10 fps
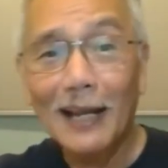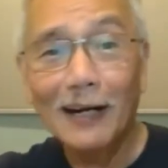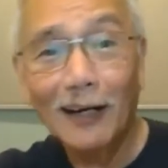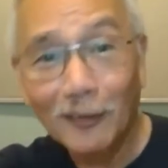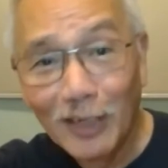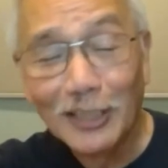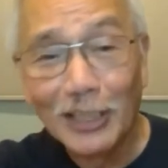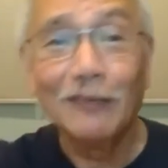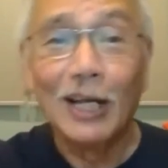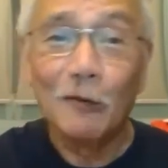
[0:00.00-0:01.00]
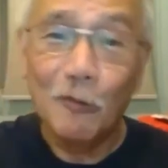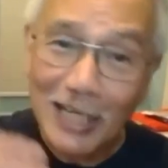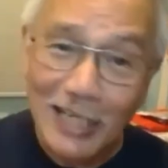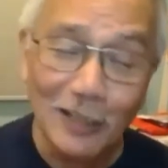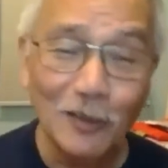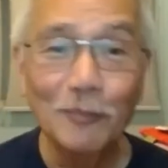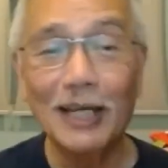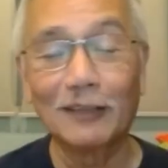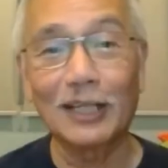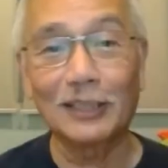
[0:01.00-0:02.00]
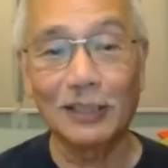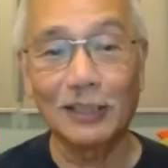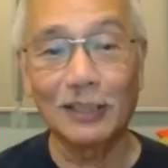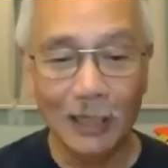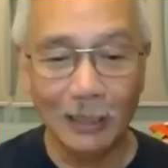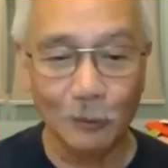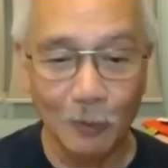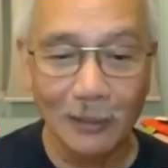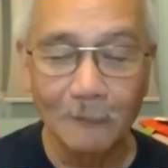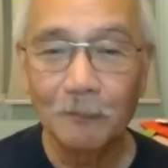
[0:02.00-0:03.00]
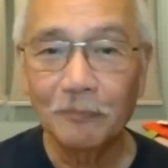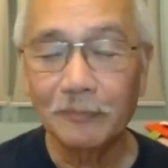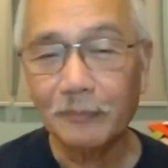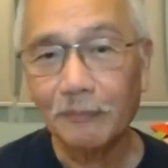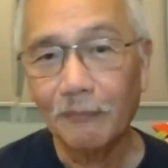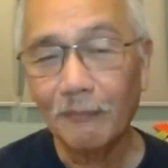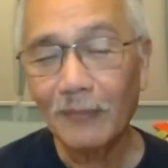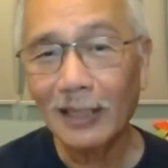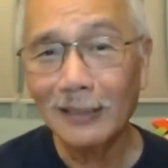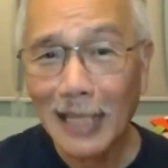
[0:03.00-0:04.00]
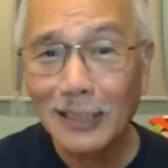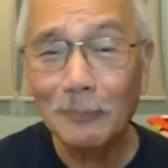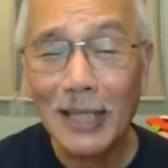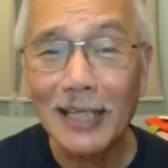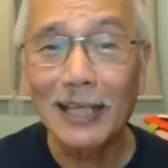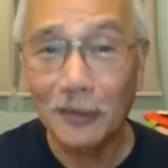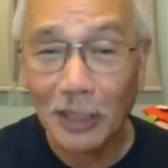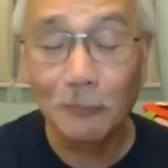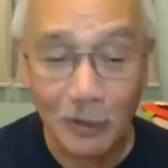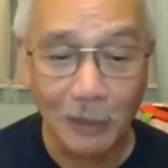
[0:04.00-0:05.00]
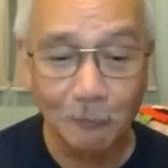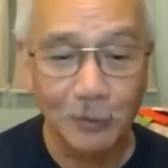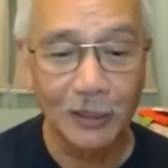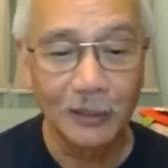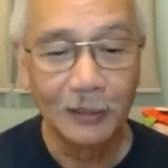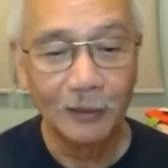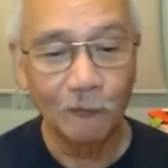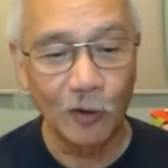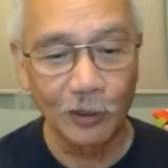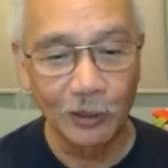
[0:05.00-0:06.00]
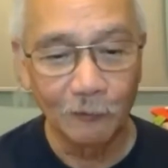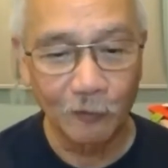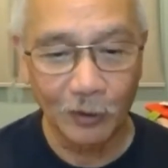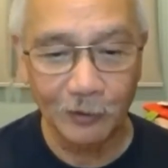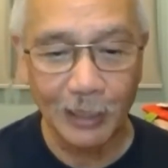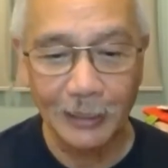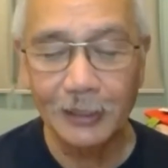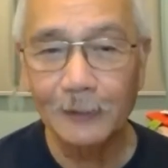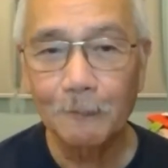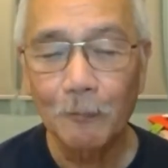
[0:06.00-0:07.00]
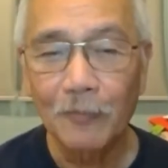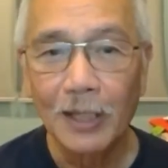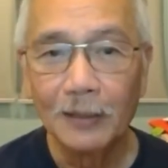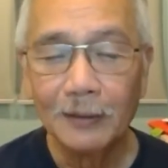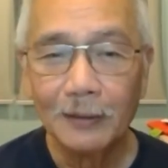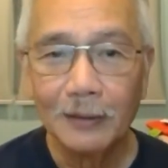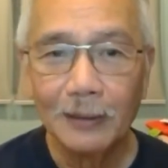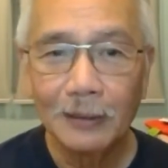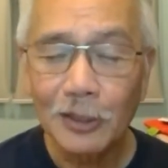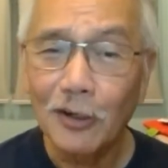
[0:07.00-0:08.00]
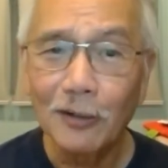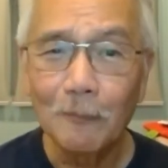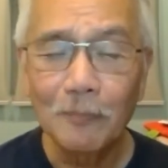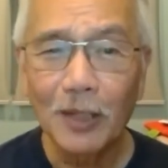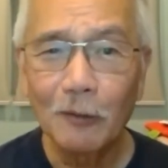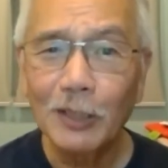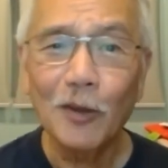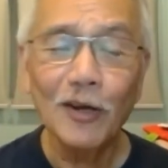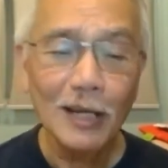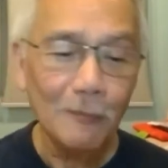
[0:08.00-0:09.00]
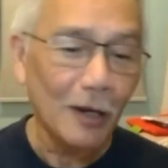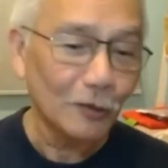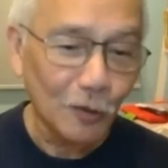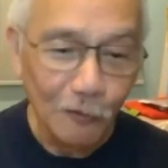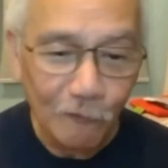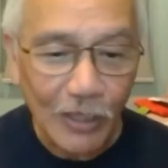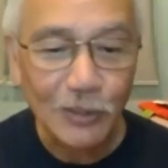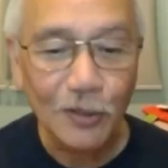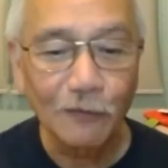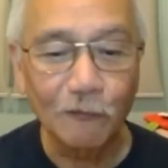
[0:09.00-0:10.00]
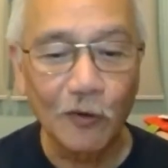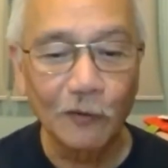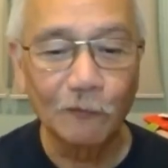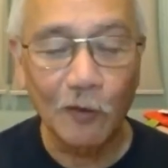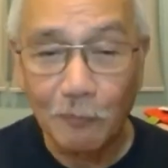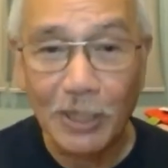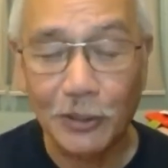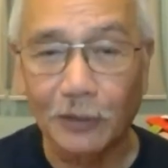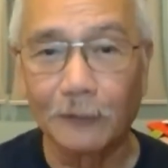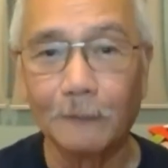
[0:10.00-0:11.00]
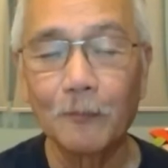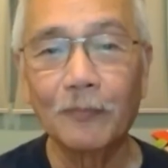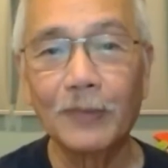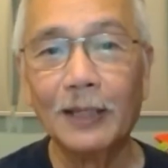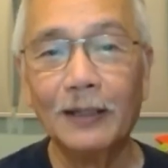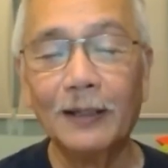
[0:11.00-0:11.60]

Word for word: And they are aggressive. We need to be aggressive as well. That's being a tub thumper for, for Christ. So we're talking about conviction for, for mission.